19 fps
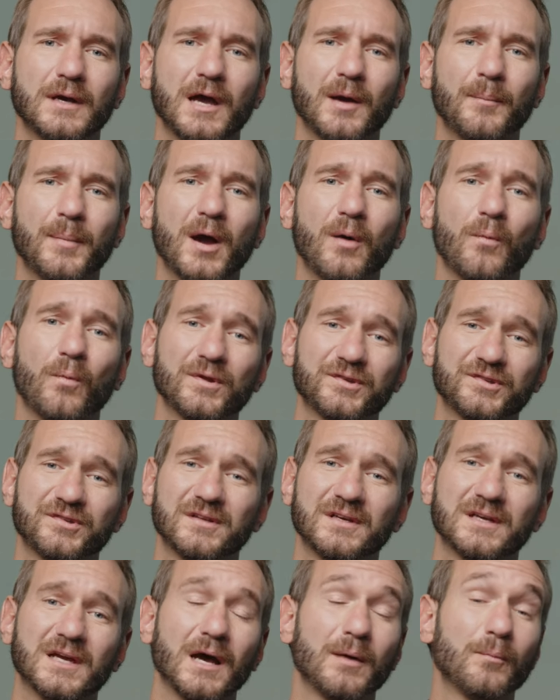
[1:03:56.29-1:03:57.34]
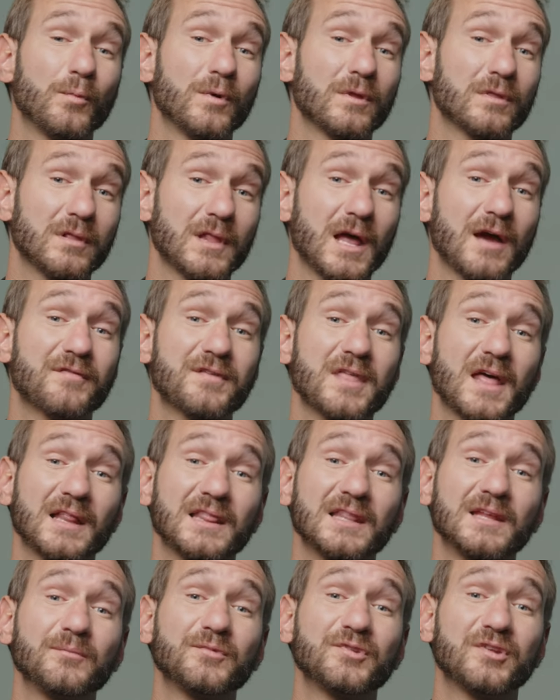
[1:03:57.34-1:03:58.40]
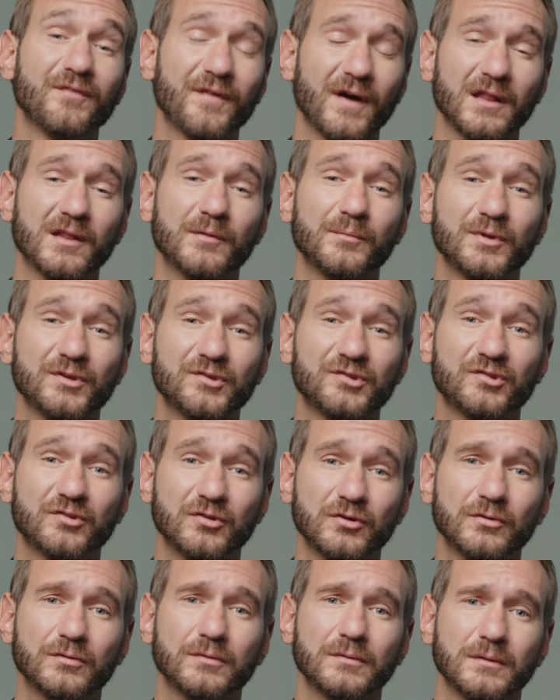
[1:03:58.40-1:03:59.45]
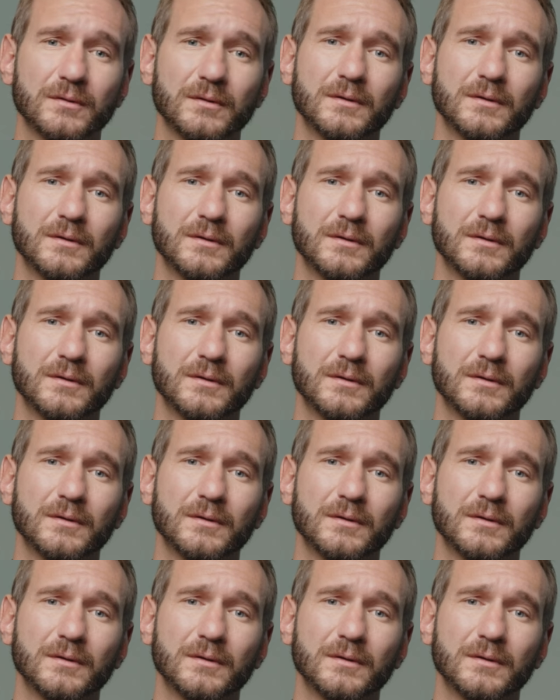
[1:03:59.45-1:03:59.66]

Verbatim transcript: about what's to come with Life Without Limbs developments, too.